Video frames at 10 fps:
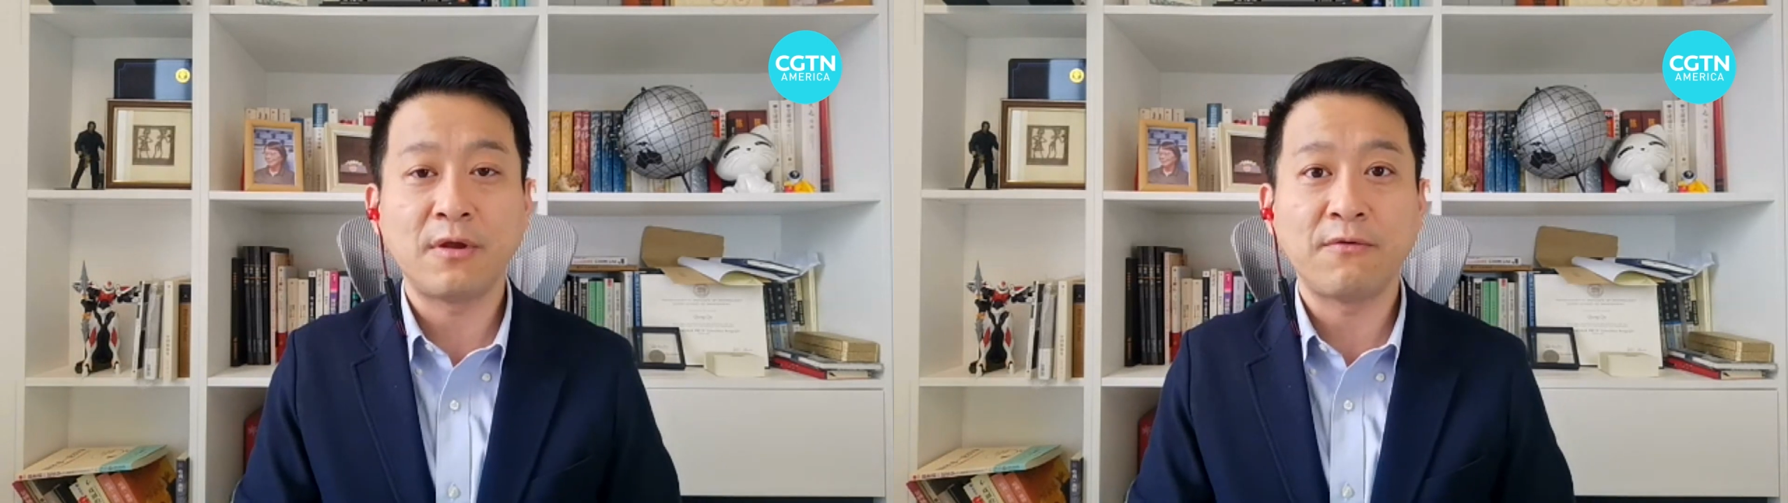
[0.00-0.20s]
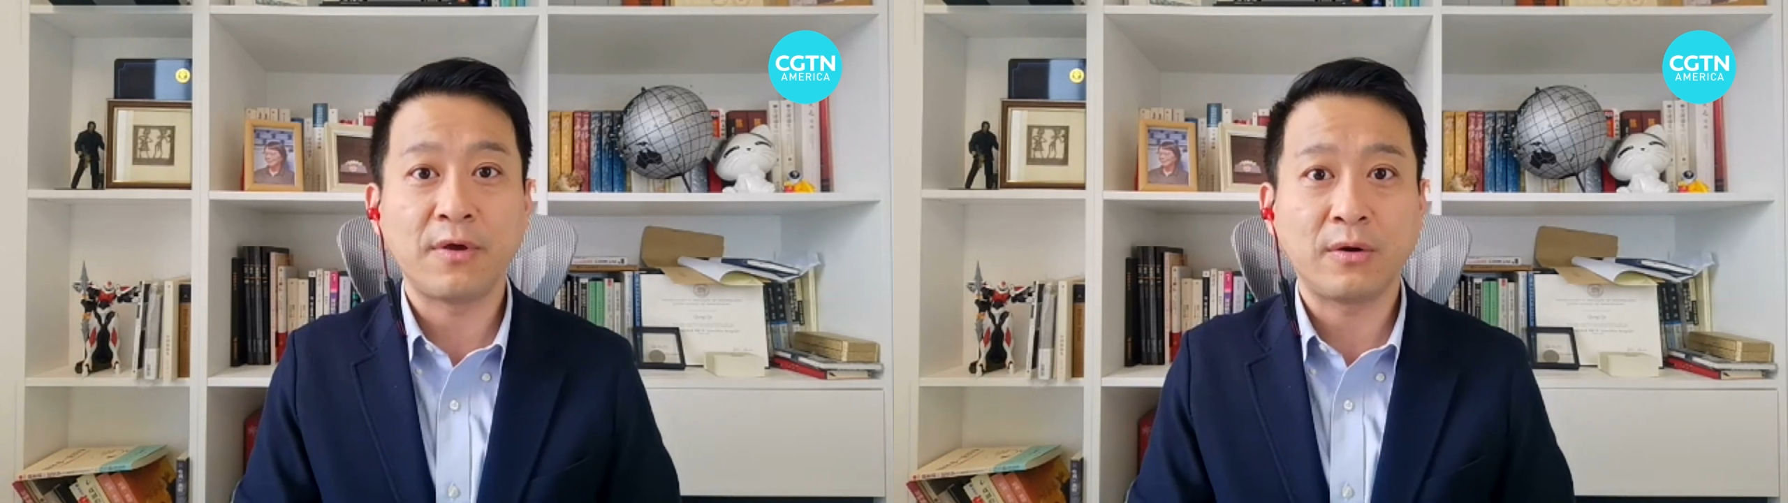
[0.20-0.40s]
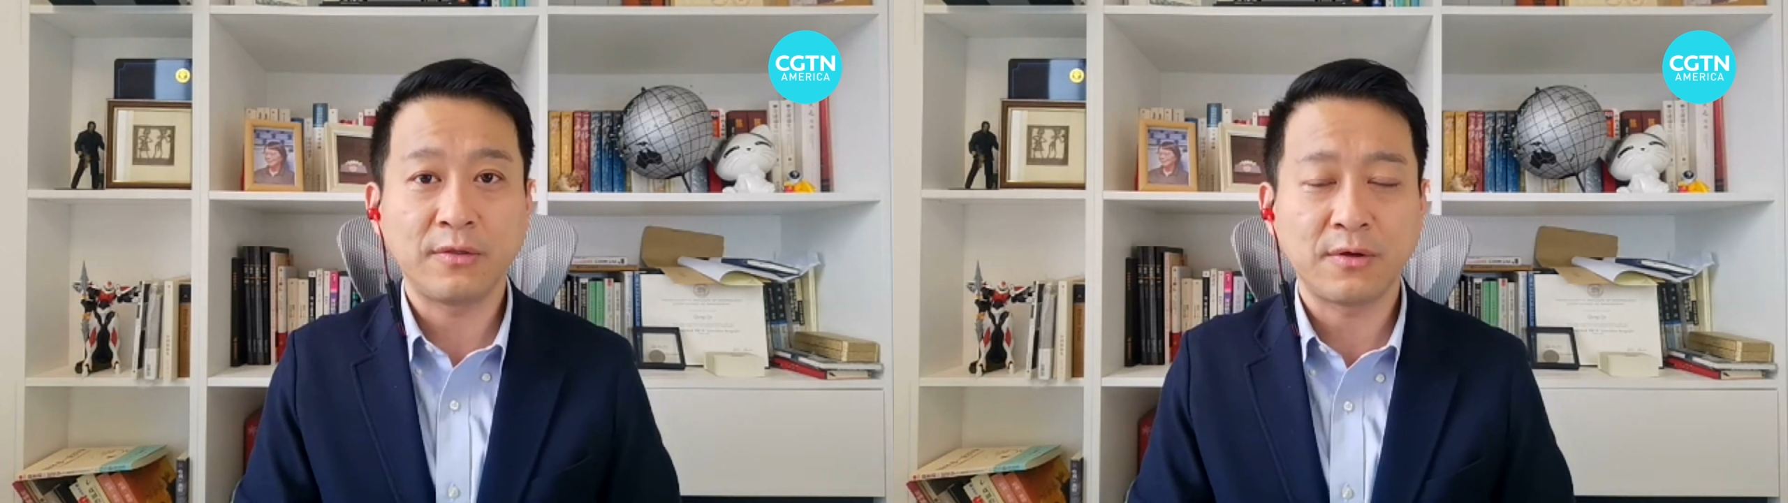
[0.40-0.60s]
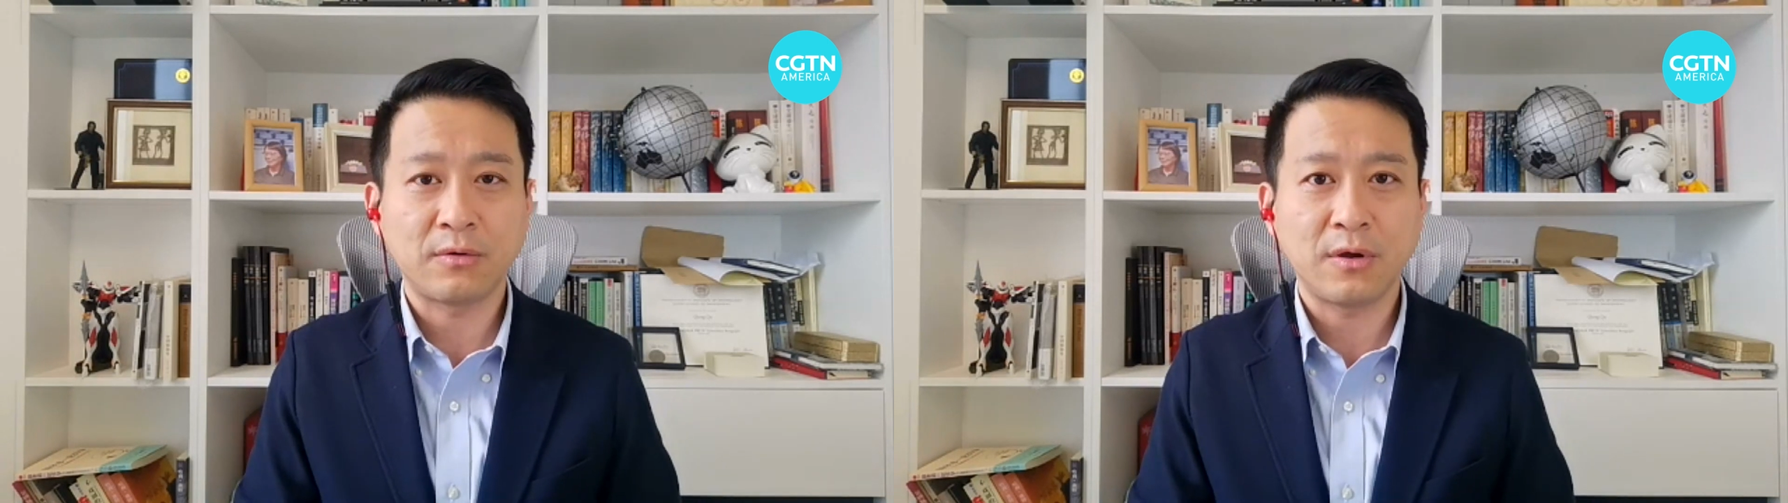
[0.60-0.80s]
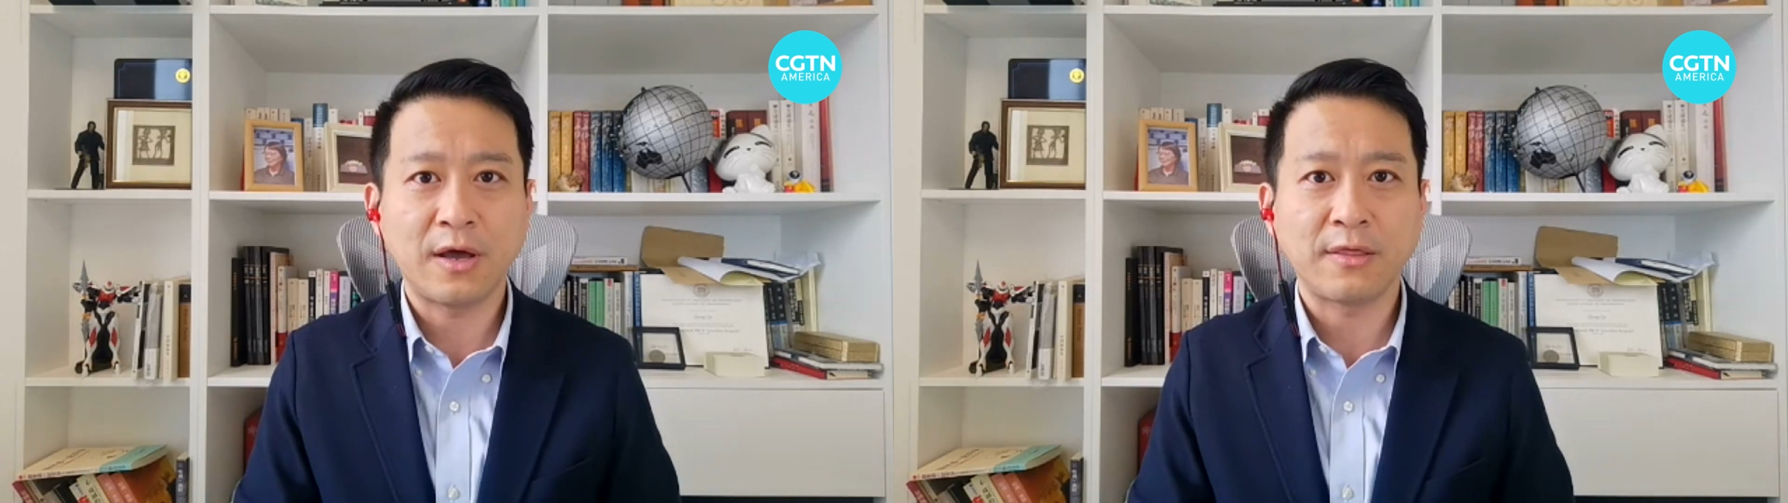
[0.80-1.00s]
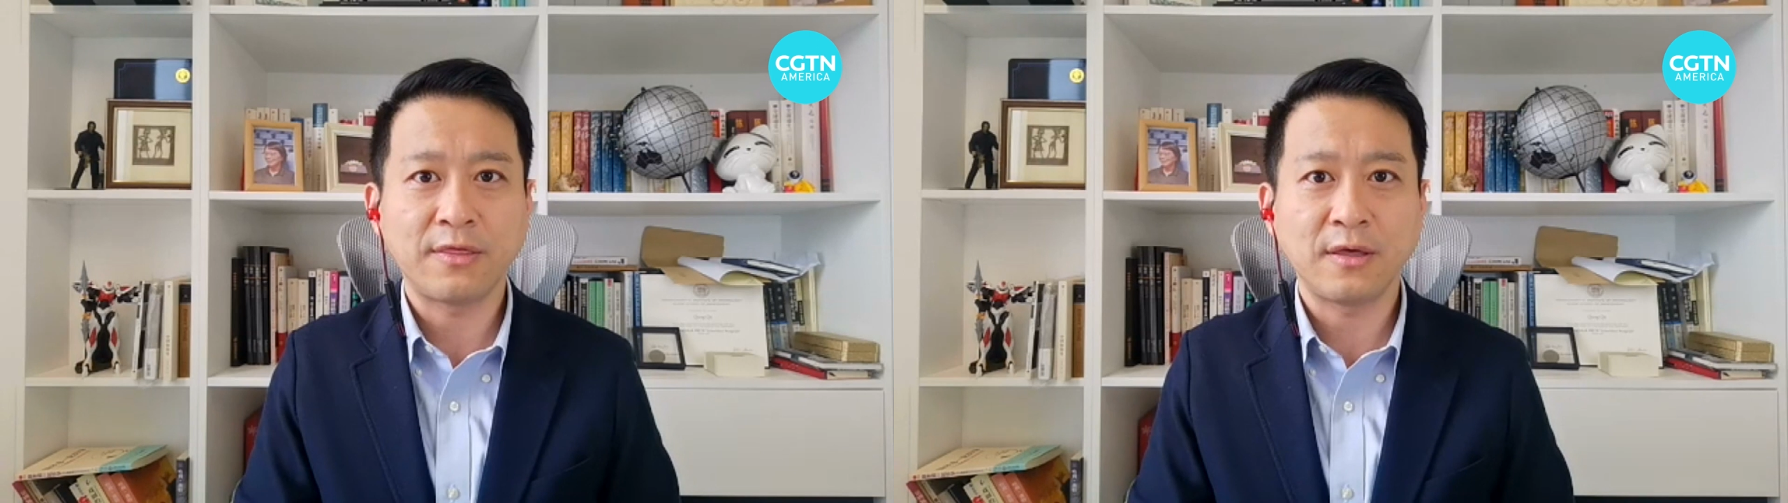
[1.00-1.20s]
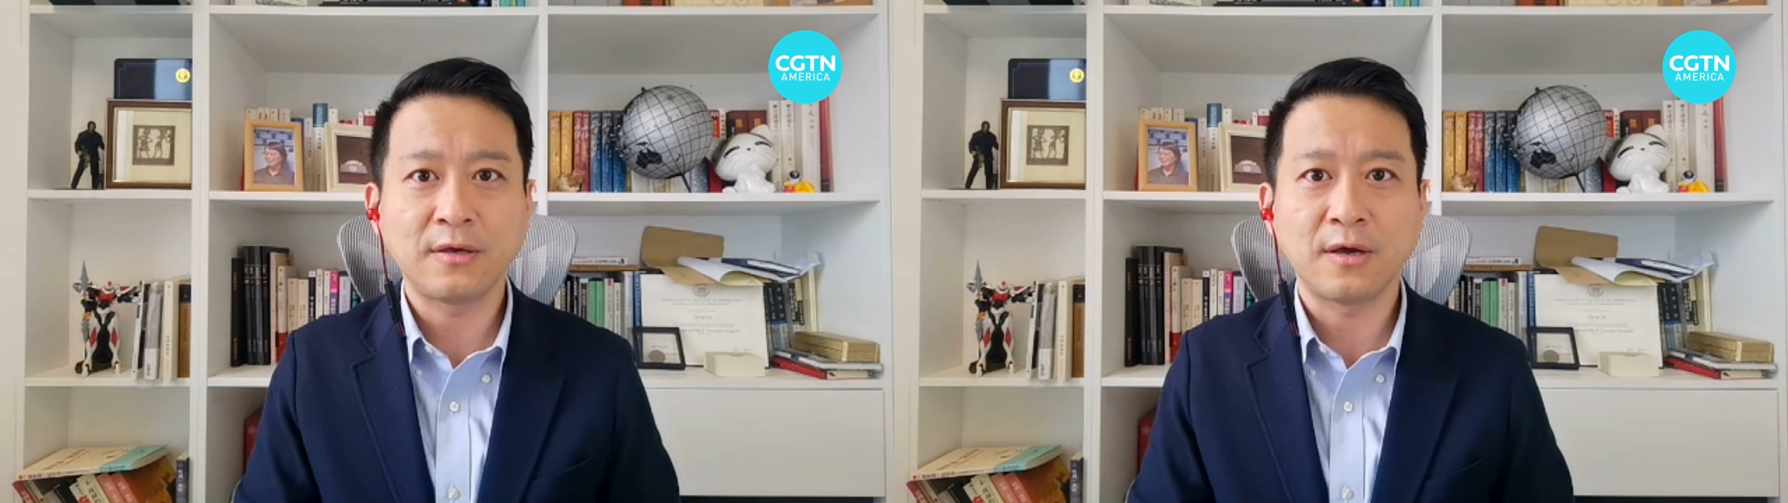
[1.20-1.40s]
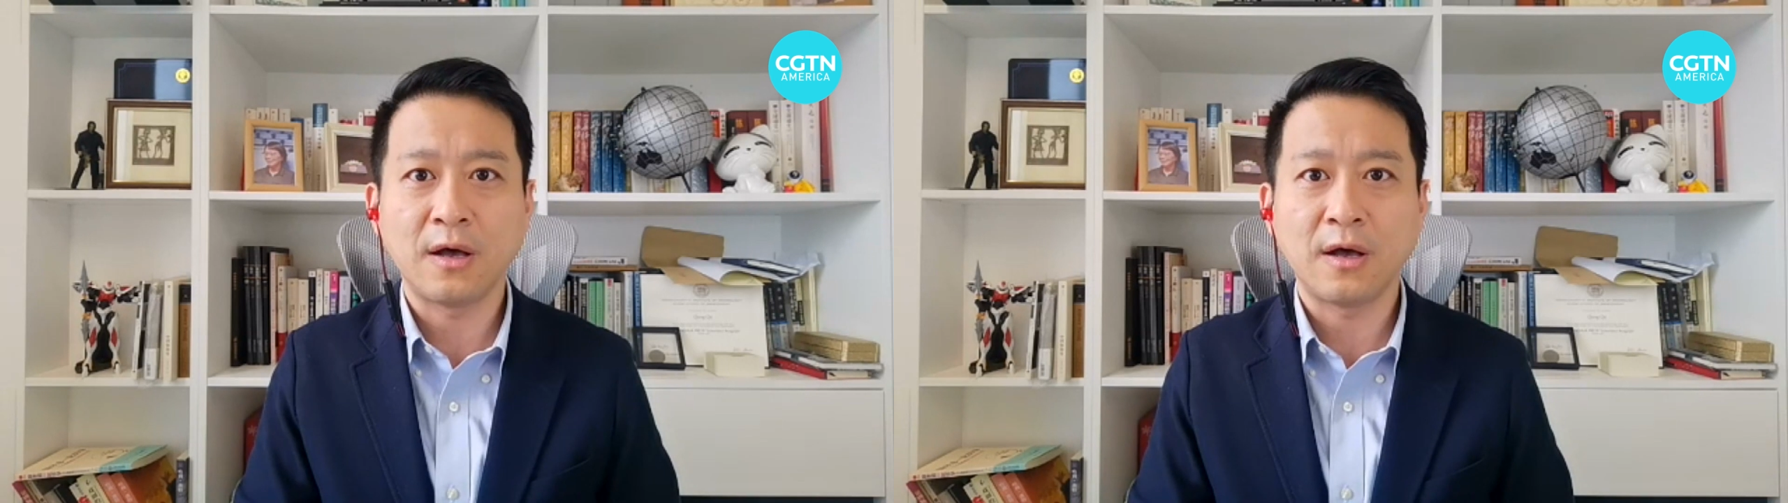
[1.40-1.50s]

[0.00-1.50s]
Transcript: very thorough. I think